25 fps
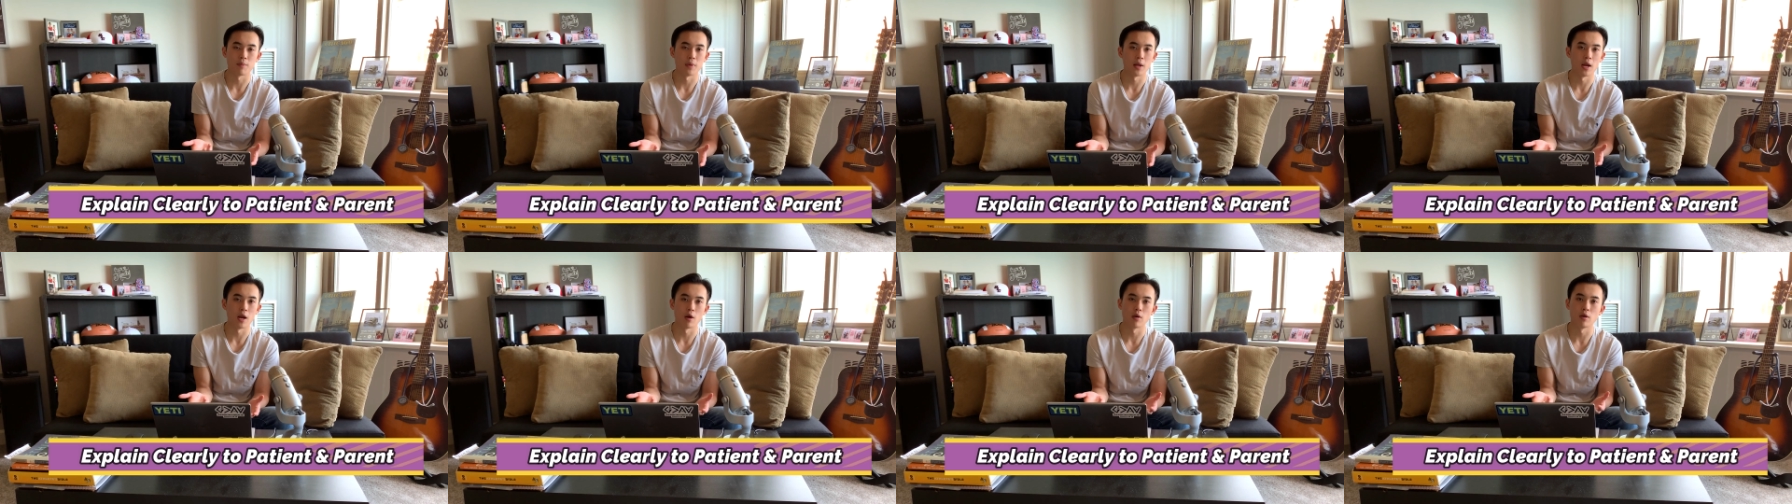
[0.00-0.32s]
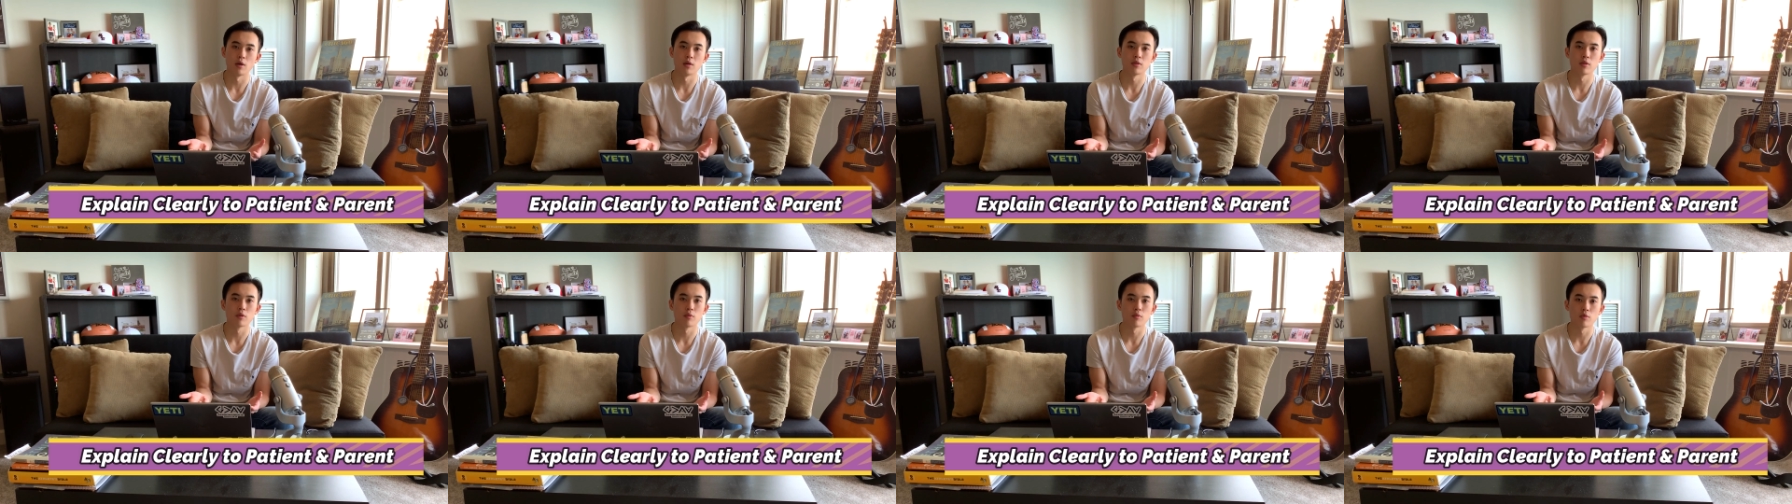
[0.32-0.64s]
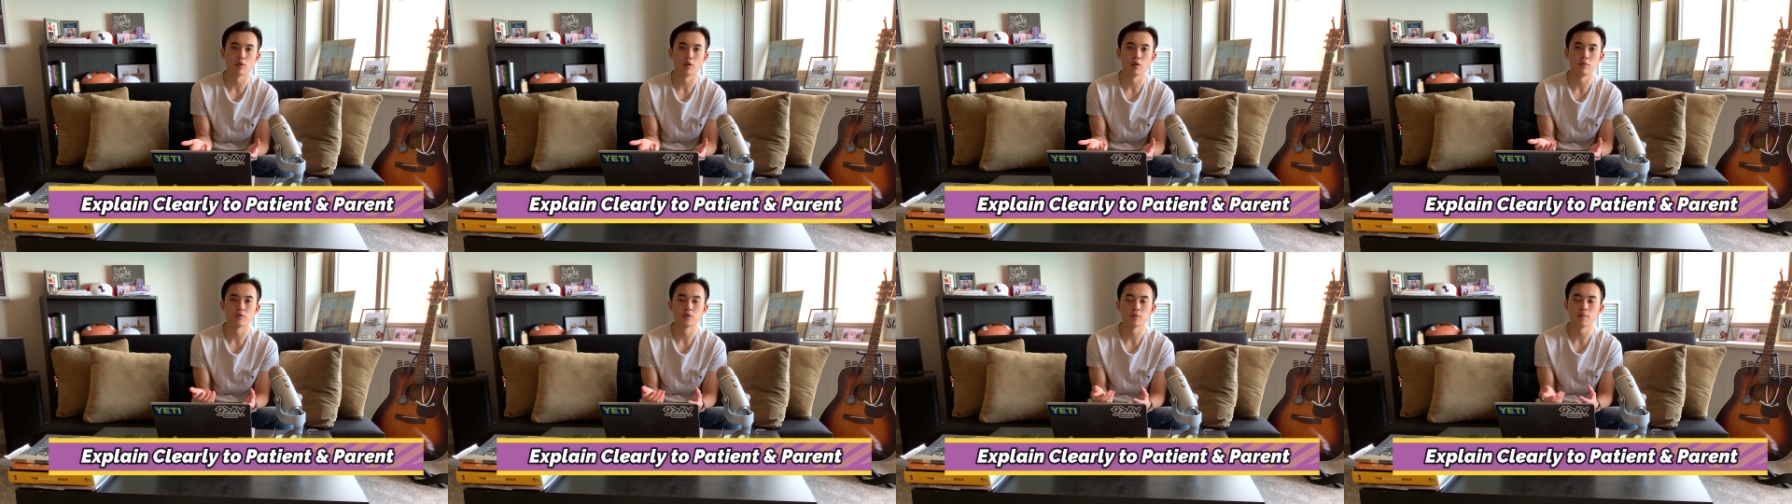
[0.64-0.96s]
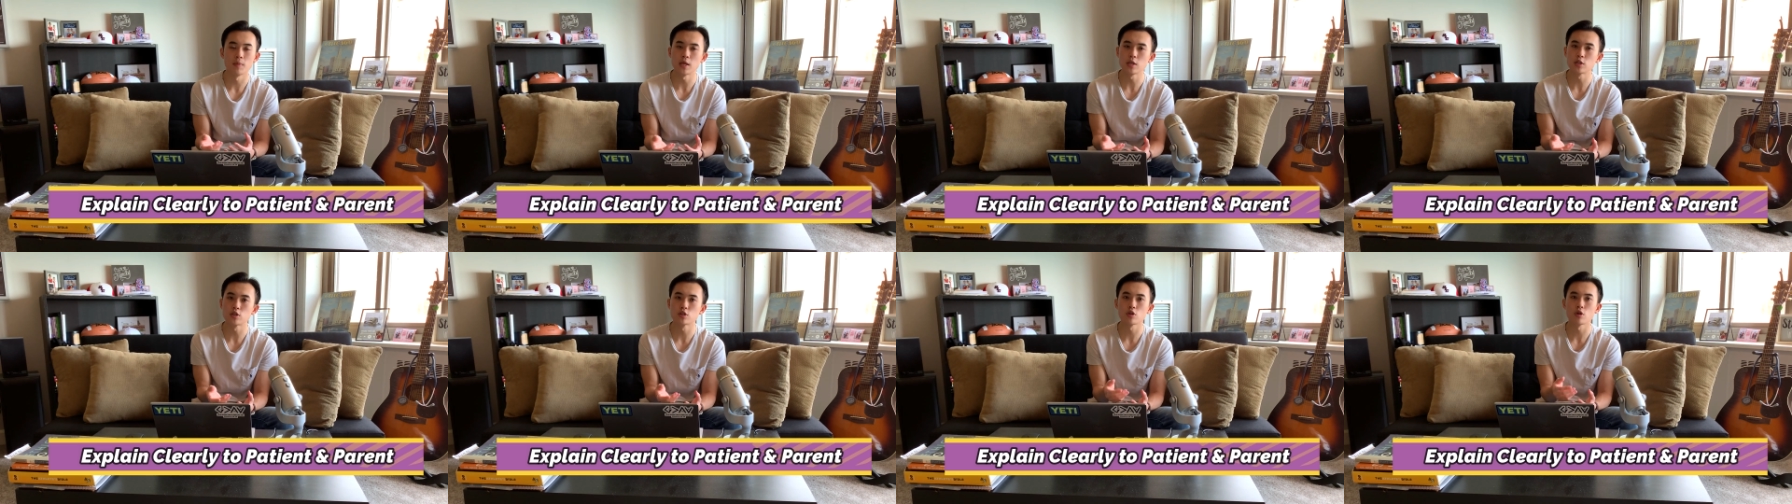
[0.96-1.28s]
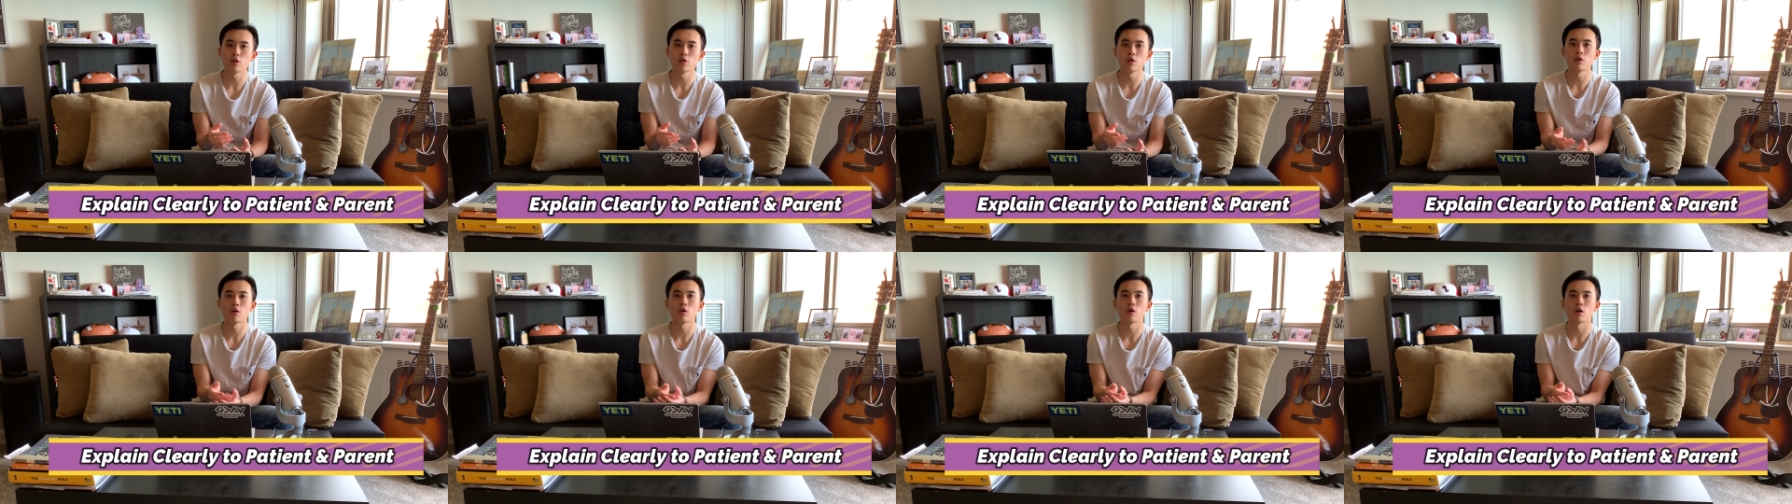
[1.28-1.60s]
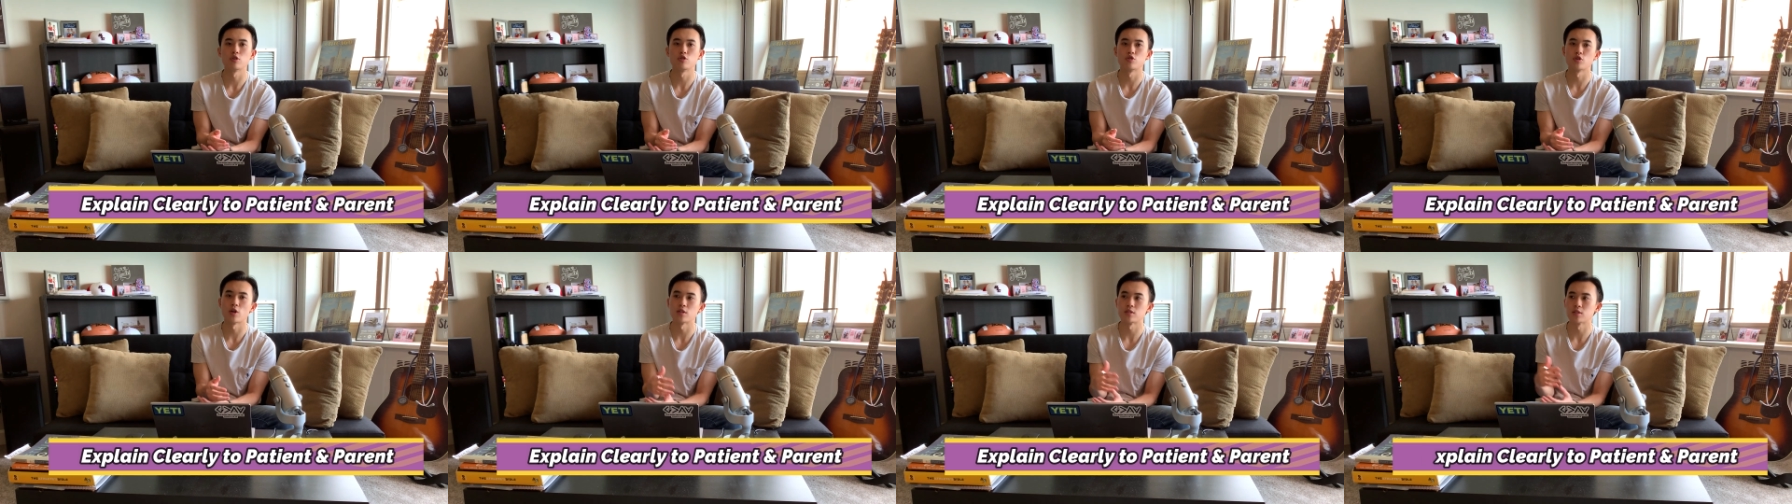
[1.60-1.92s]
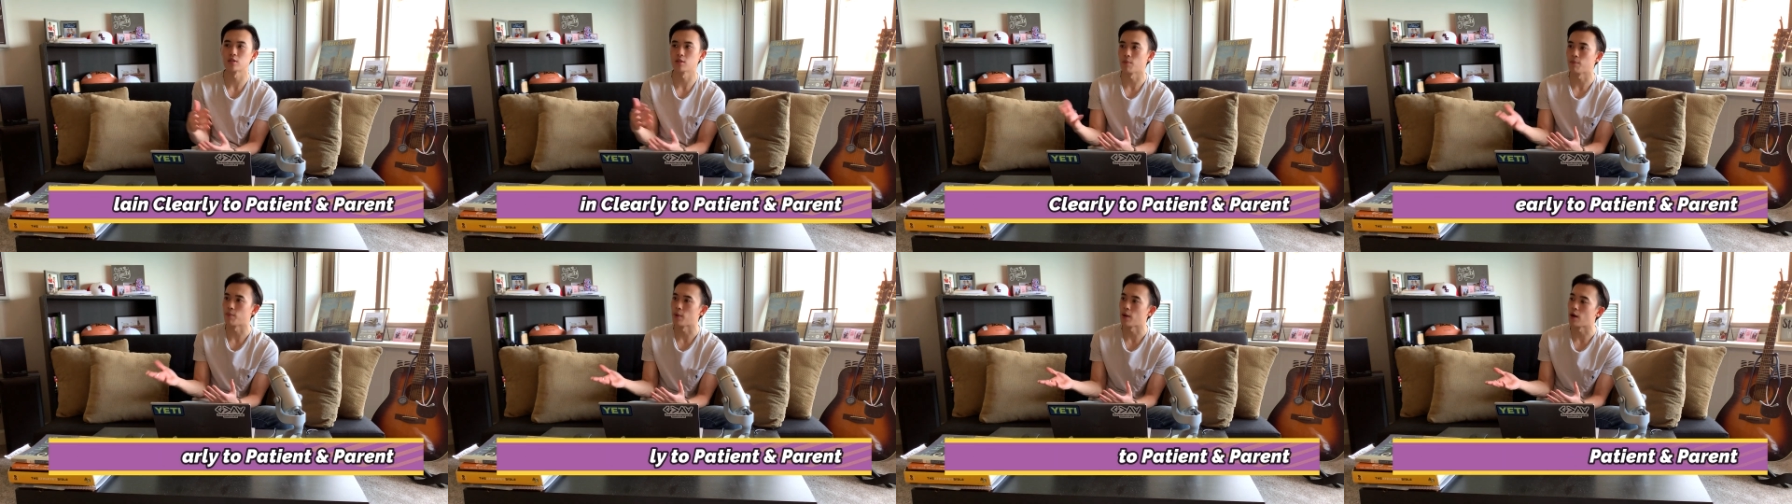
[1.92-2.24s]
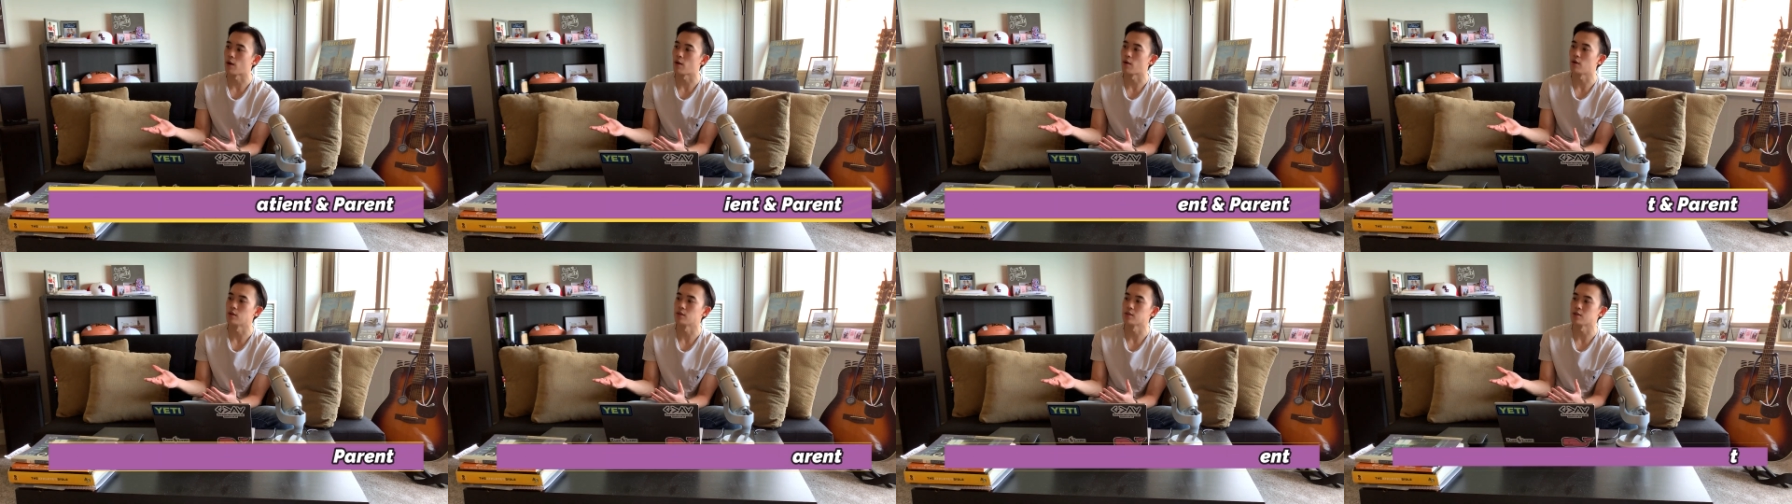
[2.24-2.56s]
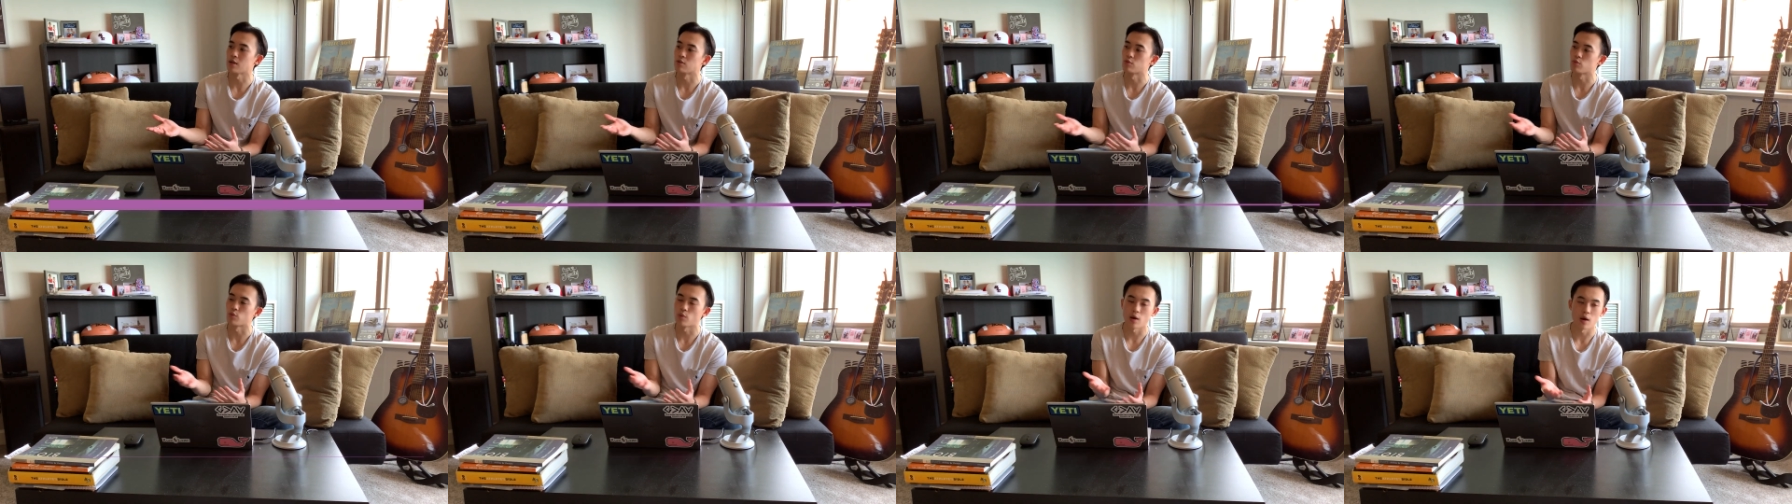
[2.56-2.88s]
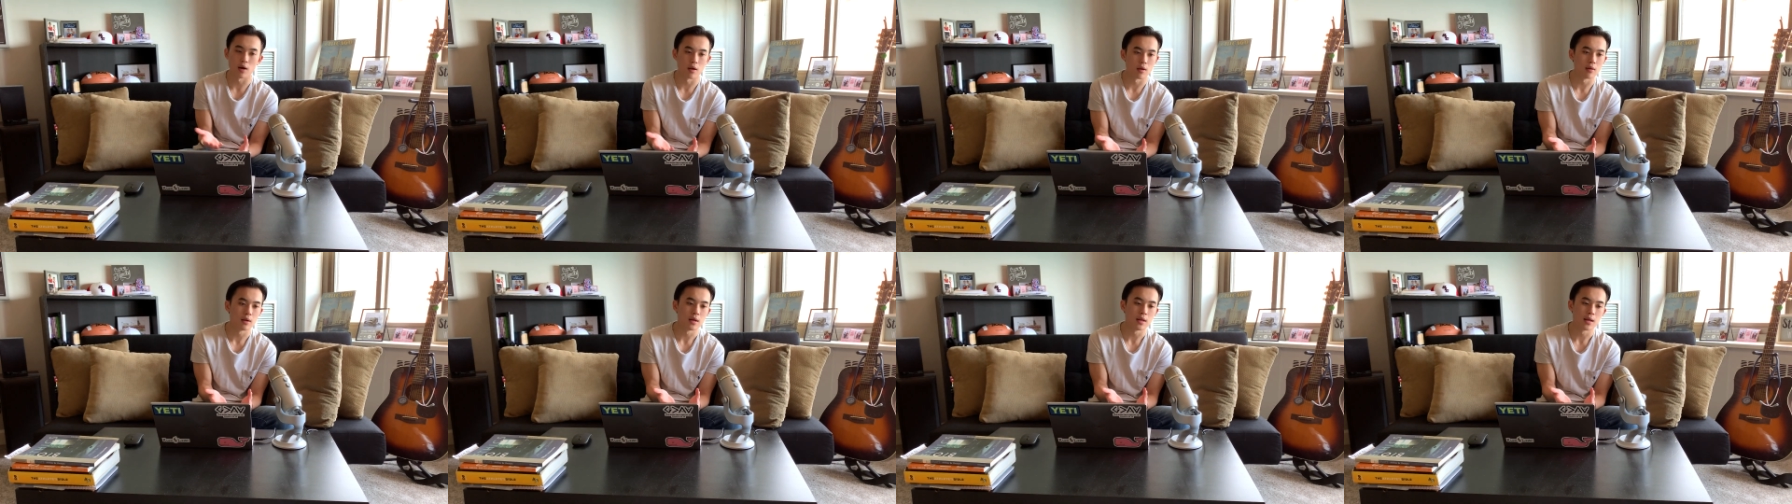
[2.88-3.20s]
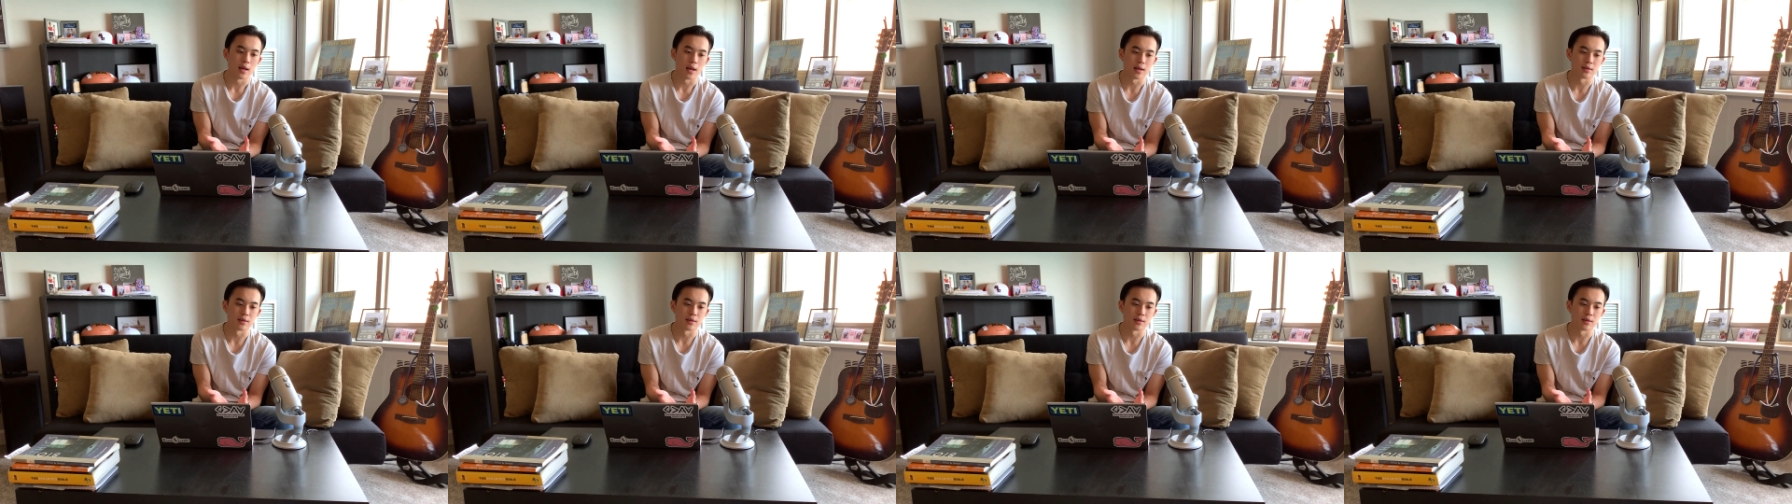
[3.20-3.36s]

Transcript: a parent in the room so make sure you're addressing the parent as well